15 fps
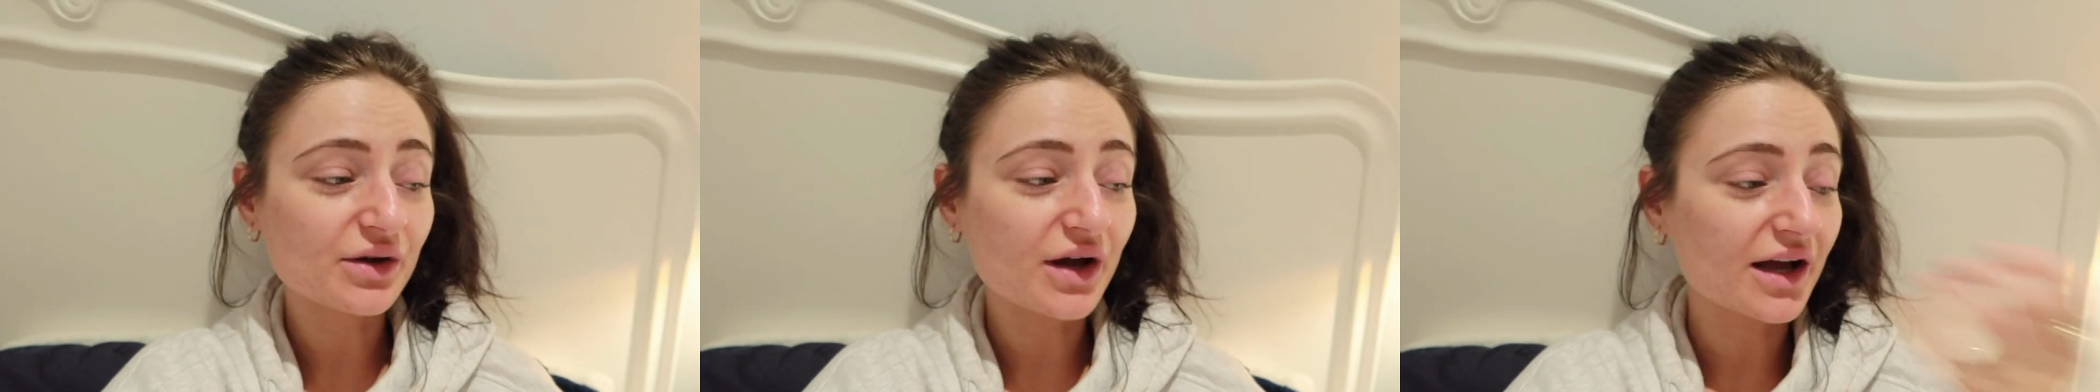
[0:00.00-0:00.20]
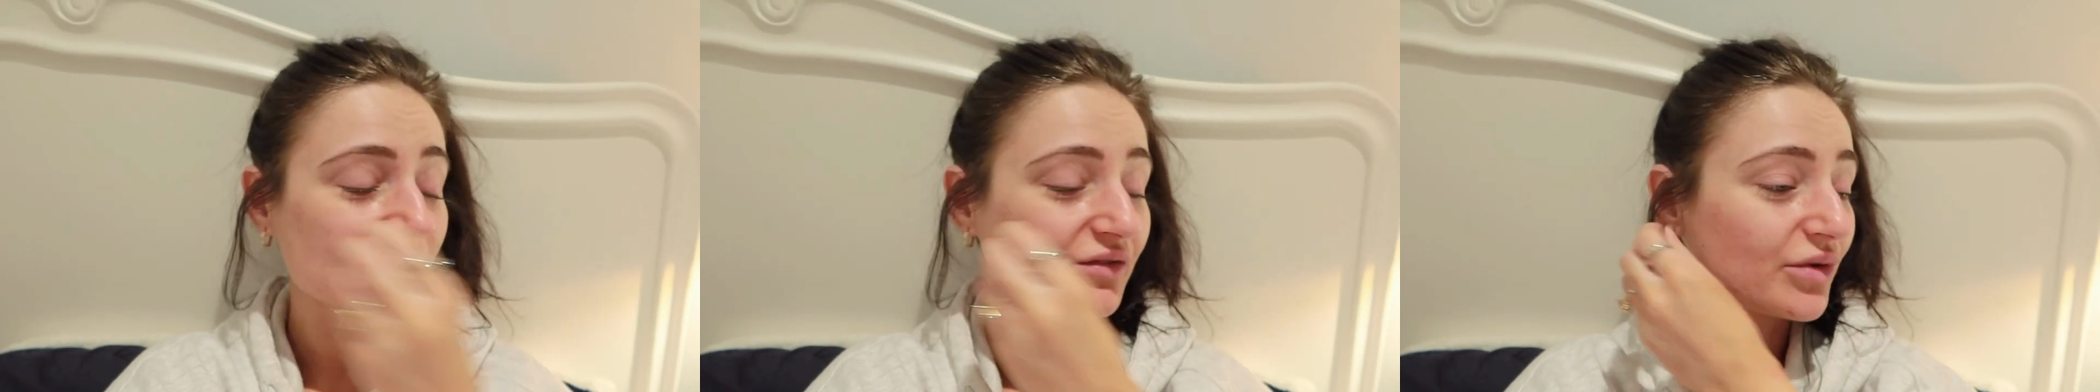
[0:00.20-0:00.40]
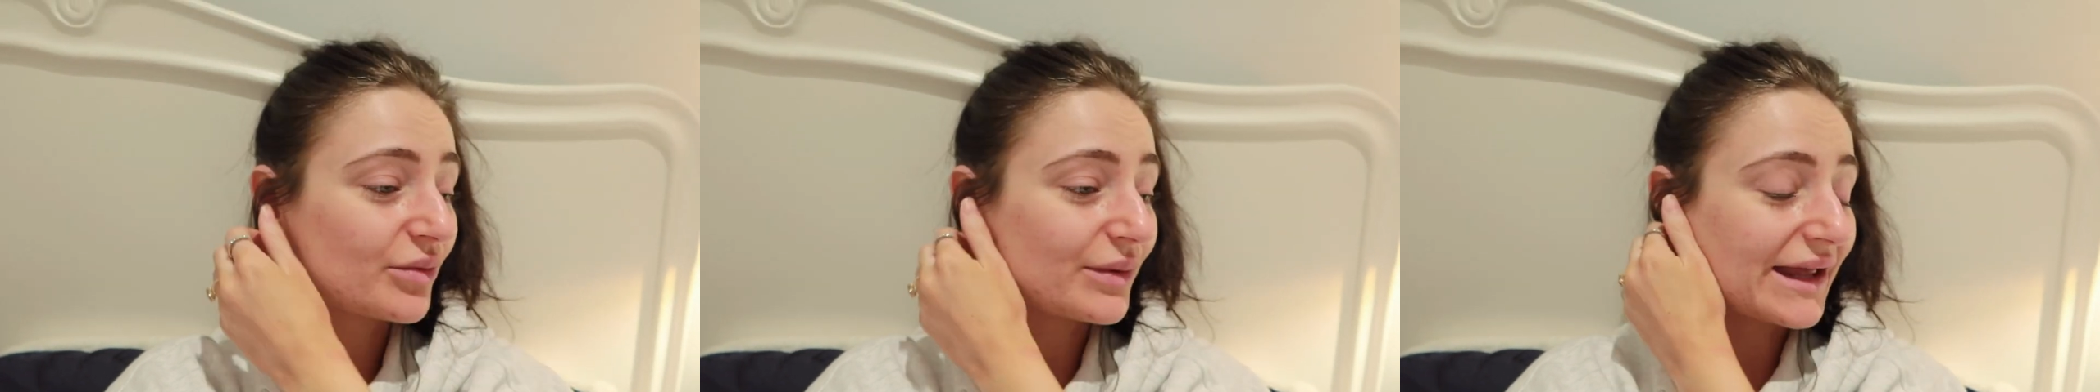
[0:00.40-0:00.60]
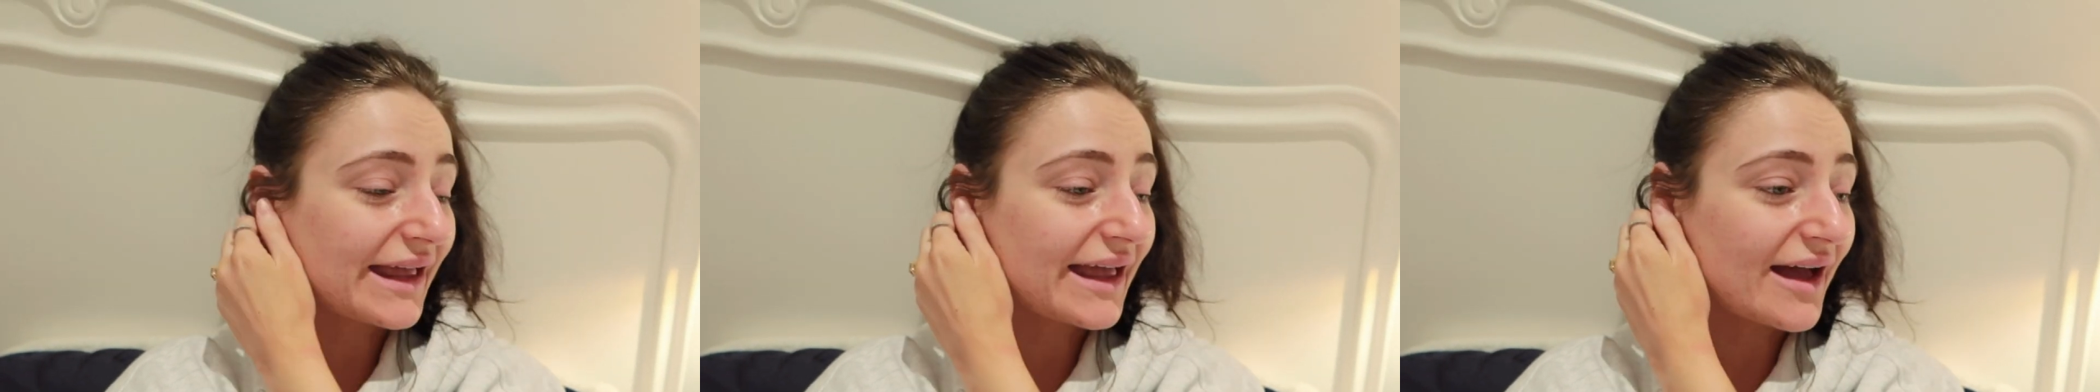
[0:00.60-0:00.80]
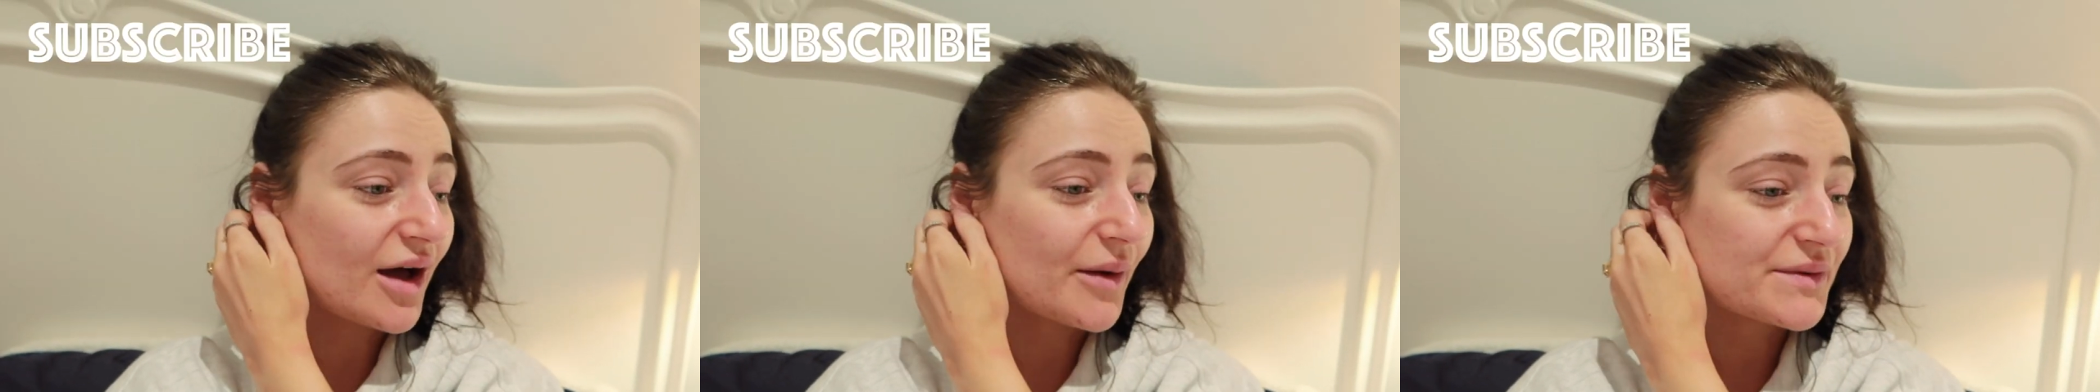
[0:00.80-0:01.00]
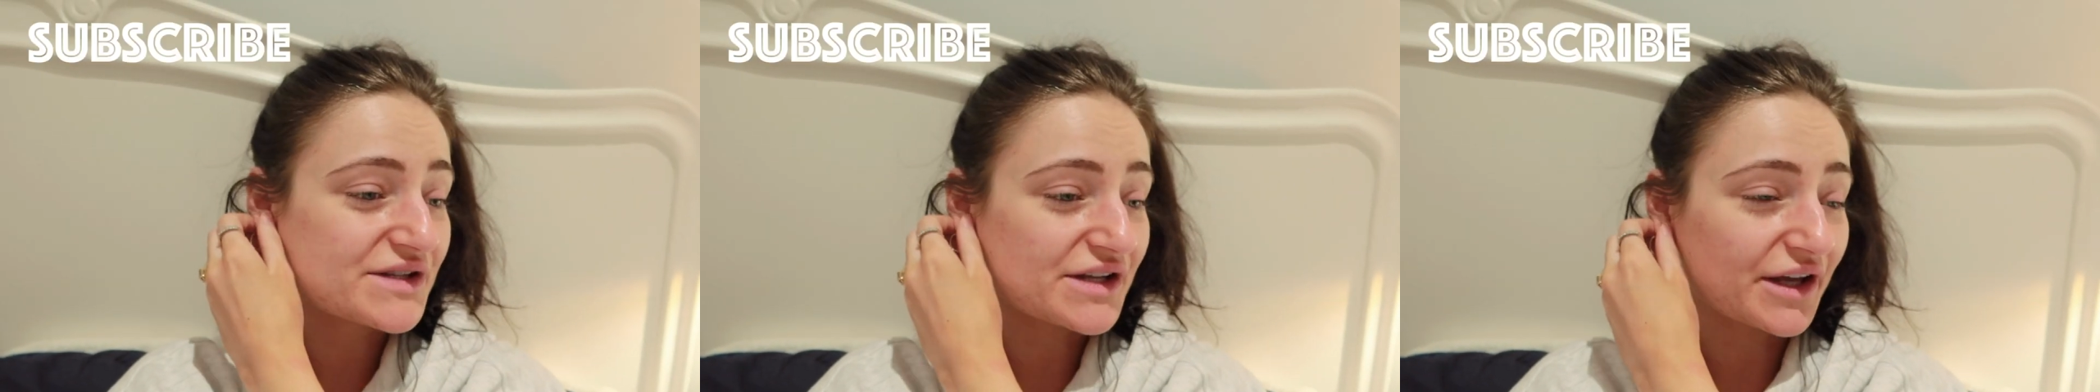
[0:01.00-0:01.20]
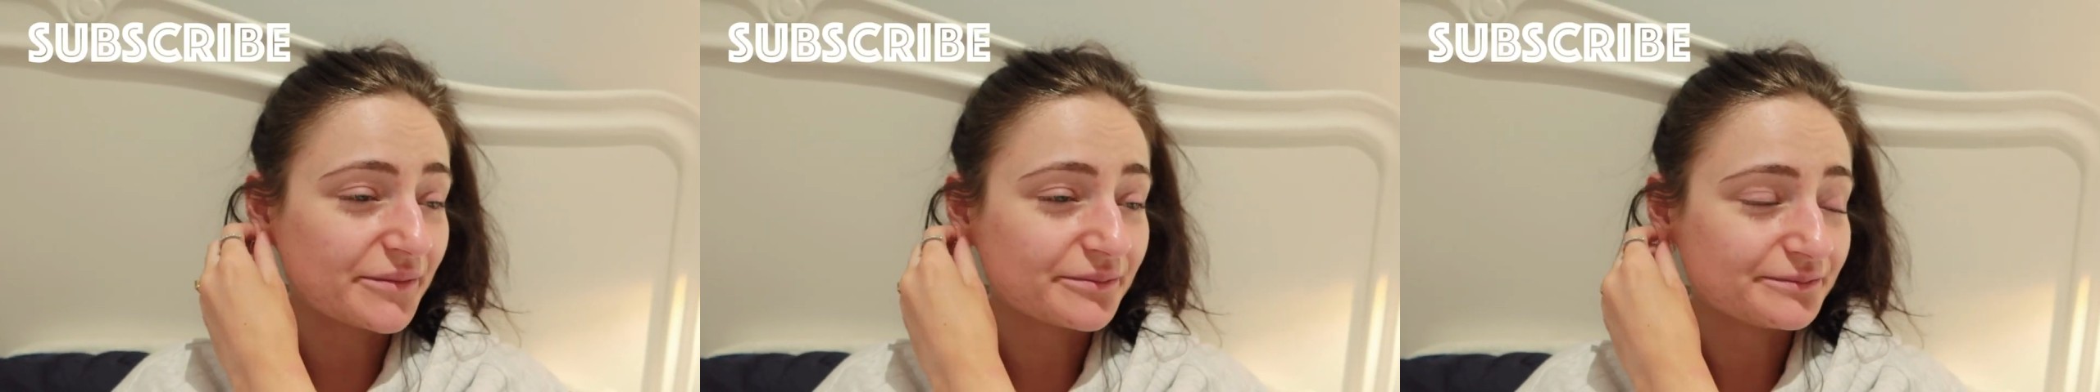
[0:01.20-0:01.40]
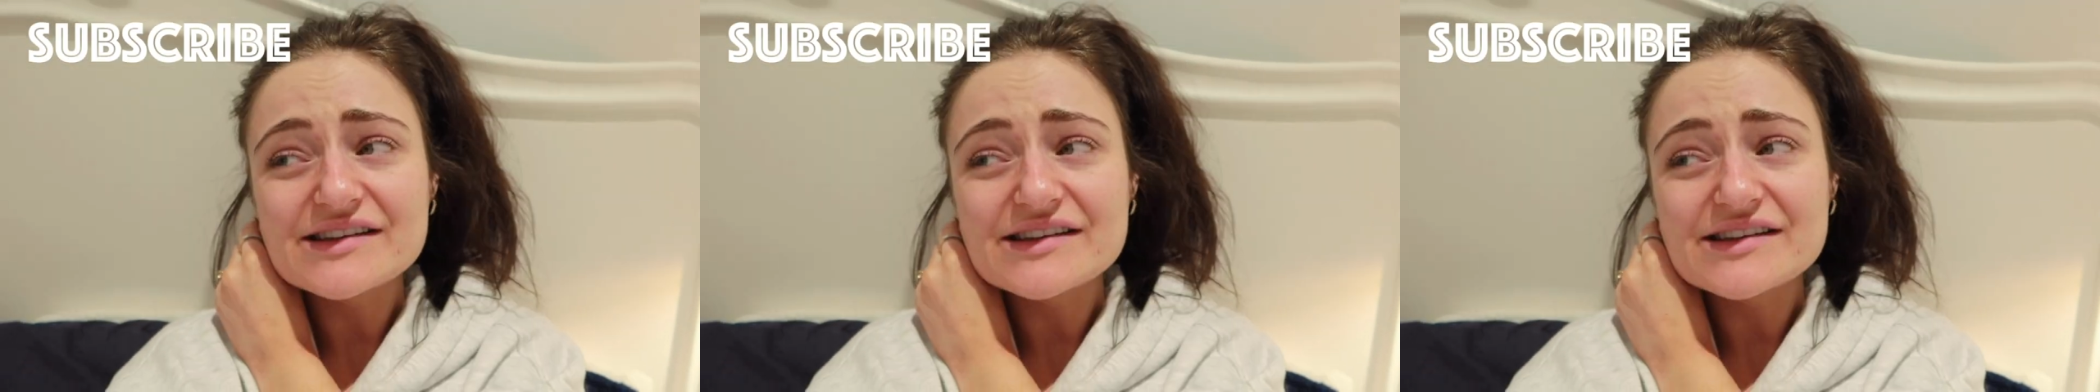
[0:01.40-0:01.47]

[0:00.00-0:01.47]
kind of what we get up to.